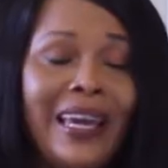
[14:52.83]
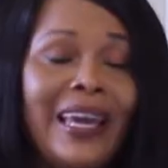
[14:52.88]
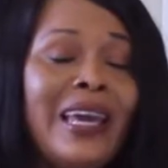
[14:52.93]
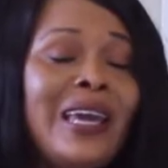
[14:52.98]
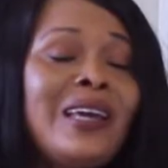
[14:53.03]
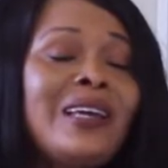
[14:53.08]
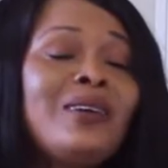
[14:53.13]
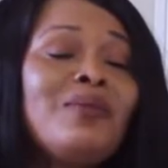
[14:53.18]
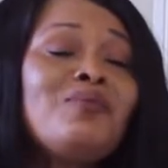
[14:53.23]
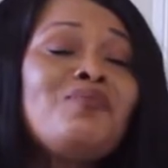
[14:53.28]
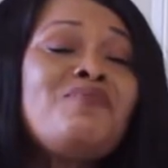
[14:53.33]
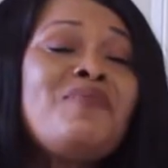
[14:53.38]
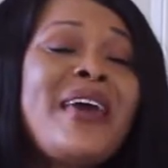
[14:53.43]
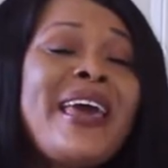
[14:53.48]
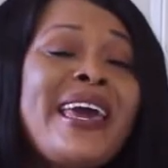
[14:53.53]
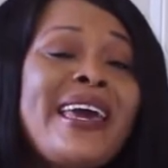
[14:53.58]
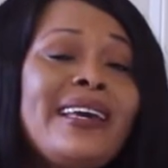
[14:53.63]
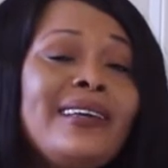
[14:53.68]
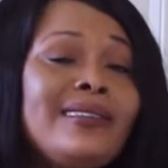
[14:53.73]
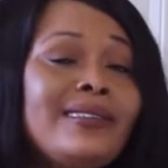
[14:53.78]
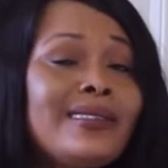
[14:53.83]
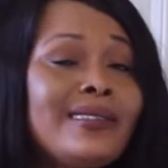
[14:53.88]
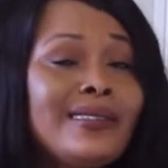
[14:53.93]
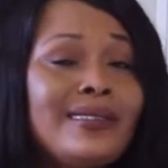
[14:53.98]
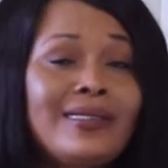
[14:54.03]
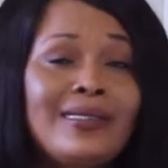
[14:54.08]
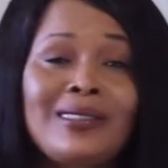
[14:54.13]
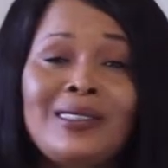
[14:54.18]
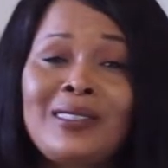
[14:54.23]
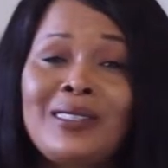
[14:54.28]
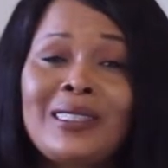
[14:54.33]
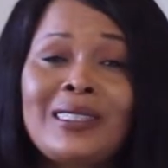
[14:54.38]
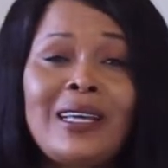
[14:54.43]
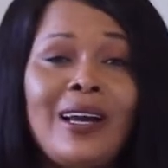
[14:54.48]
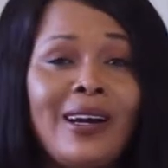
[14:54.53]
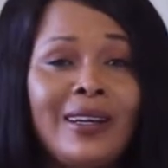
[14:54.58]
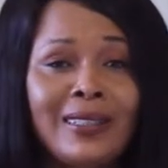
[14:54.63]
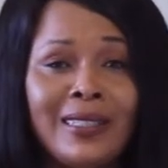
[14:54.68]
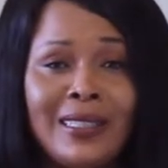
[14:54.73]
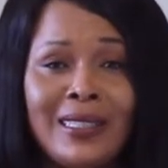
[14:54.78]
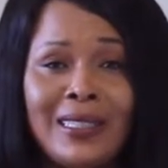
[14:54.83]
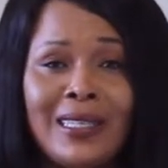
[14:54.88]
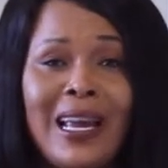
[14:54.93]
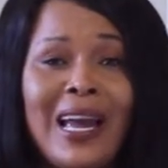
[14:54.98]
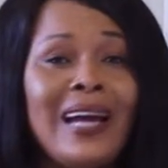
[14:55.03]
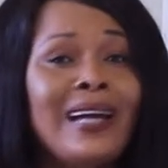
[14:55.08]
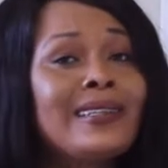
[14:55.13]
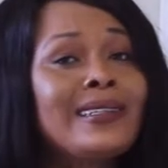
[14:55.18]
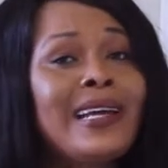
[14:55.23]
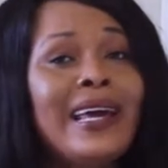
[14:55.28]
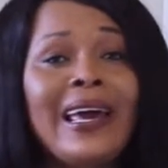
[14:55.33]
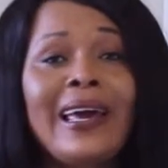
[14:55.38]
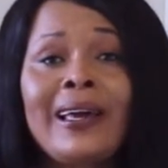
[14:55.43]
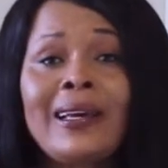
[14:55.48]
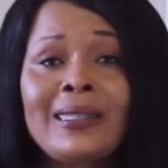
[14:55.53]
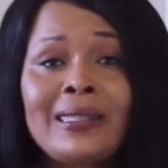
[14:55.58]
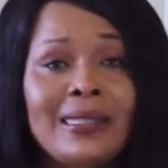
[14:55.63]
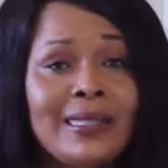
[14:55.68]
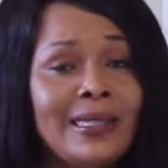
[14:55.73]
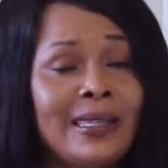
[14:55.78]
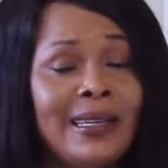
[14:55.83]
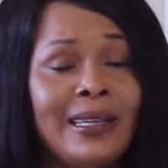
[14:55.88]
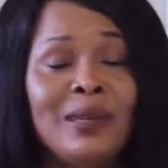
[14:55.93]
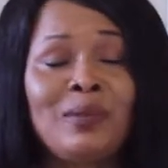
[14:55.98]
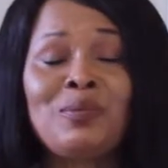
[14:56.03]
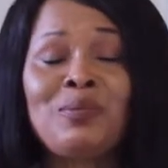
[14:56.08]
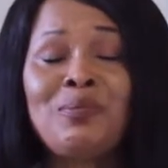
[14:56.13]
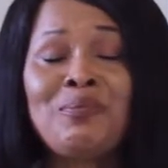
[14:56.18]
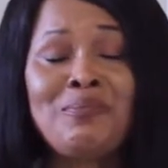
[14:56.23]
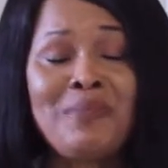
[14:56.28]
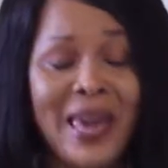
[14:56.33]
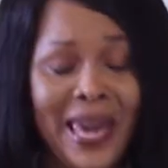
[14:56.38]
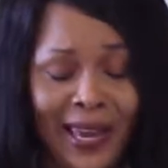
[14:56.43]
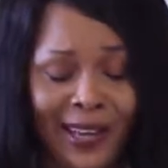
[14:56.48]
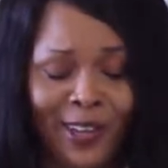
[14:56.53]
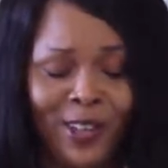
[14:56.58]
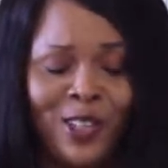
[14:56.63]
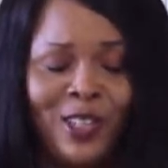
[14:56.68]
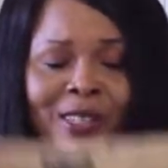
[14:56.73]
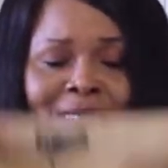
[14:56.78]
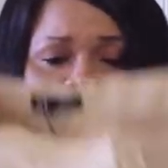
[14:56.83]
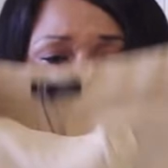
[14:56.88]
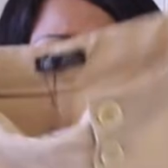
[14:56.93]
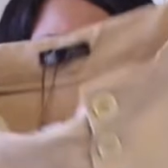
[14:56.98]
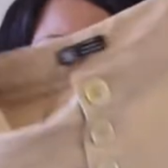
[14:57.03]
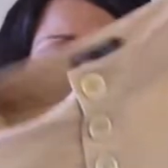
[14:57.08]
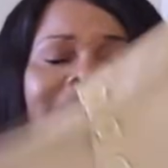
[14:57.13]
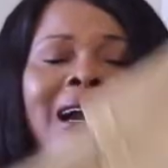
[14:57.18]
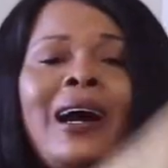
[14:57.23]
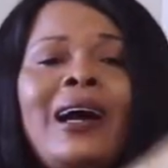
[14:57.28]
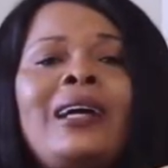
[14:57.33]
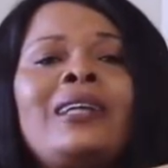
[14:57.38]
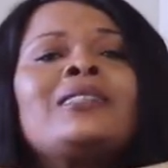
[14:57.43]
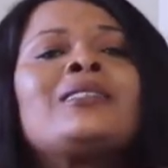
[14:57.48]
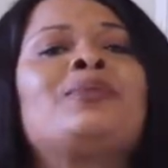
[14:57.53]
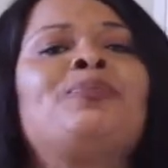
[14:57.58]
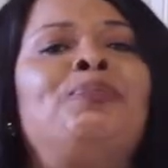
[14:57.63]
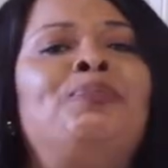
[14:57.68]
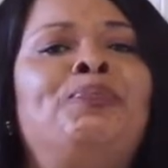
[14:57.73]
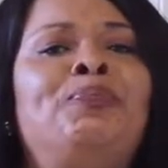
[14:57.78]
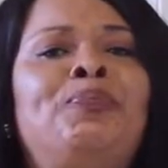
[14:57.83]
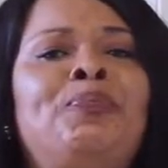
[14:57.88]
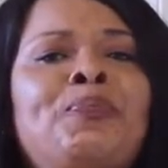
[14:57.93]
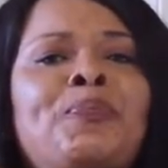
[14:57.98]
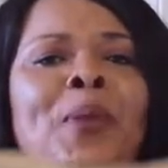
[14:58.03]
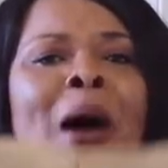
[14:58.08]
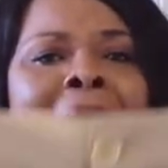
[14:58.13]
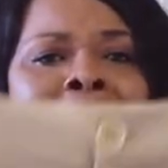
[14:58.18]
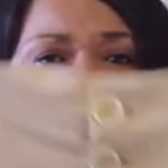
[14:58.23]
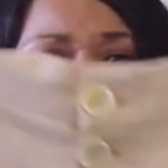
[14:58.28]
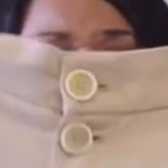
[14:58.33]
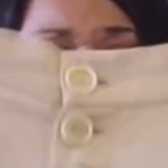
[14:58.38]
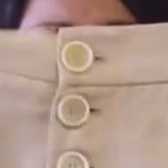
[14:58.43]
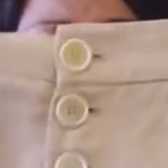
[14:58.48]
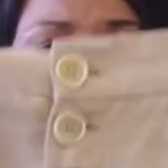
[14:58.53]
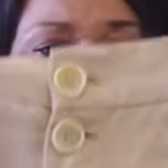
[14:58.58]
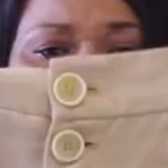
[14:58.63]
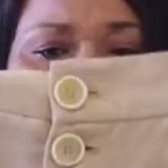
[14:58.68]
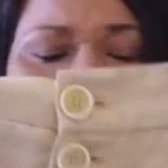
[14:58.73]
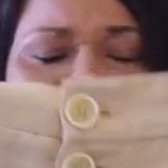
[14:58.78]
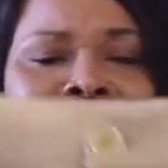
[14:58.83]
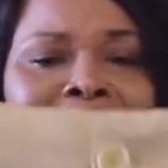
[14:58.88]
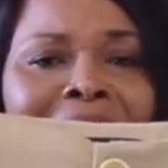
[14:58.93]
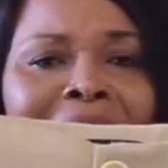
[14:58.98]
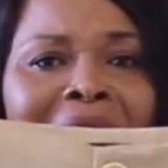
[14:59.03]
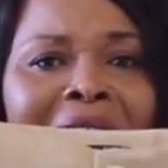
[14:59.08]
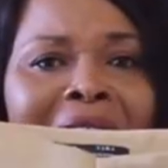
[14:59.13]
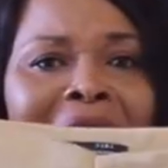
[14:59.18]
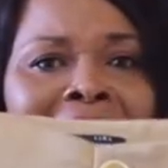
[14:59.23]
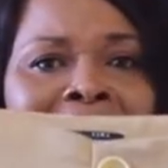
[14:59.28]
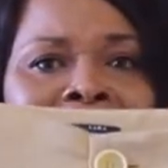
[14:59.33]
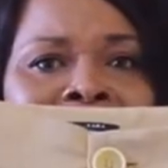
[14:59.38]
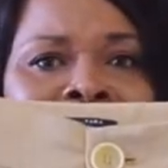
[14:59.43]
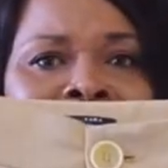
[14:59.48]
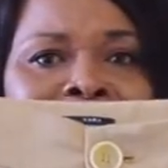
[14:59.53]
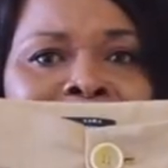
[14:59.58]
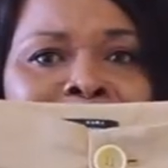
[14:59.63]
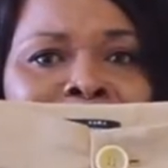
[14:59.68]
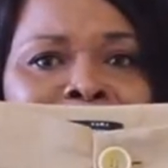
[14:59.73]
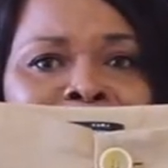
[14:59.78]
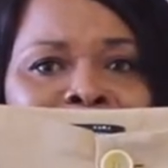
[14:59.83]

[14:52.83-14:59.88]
It makes such an exclamation, guys. Bam! In your